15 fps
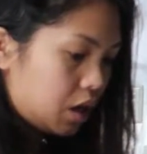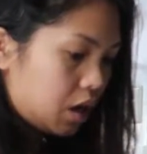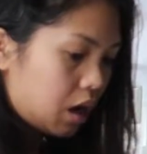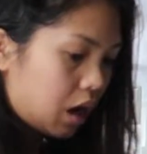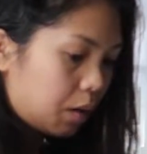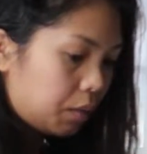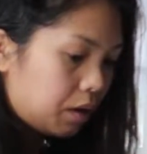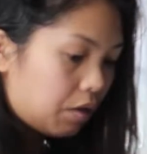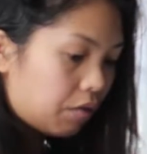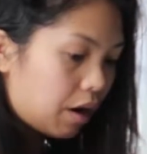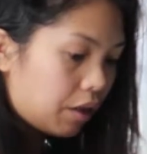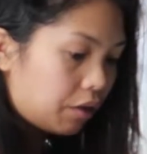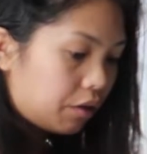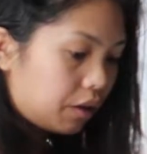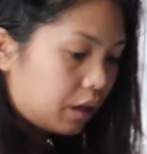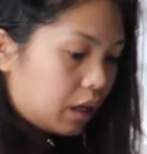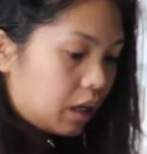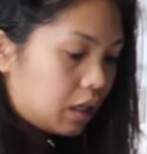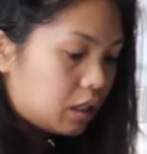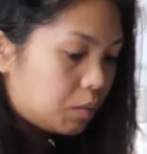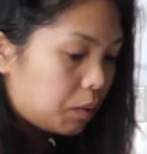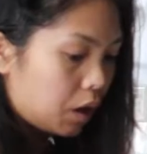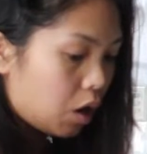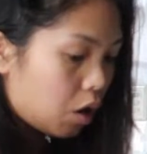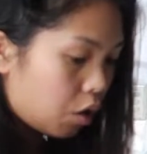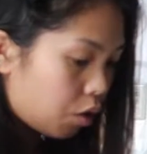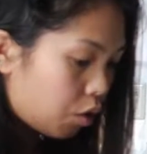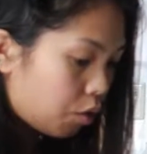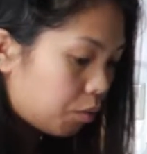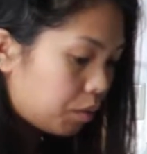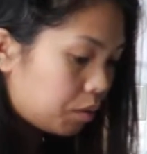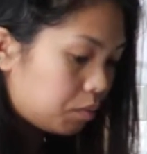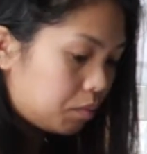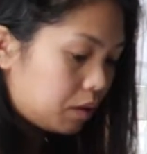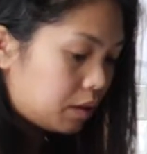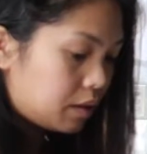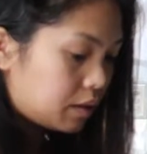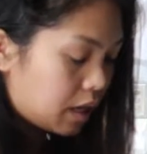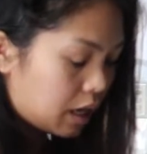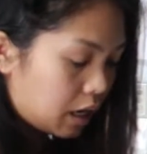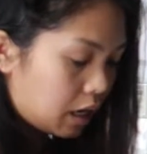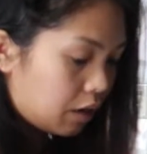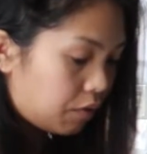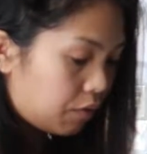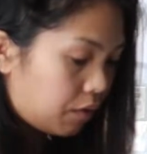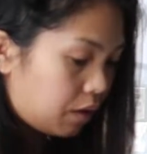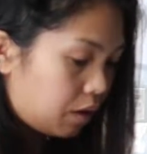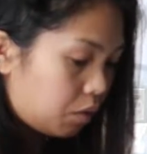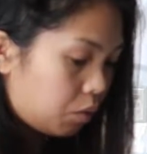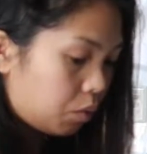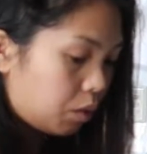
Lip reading: I mean, I'd rather the kids be home and be safe and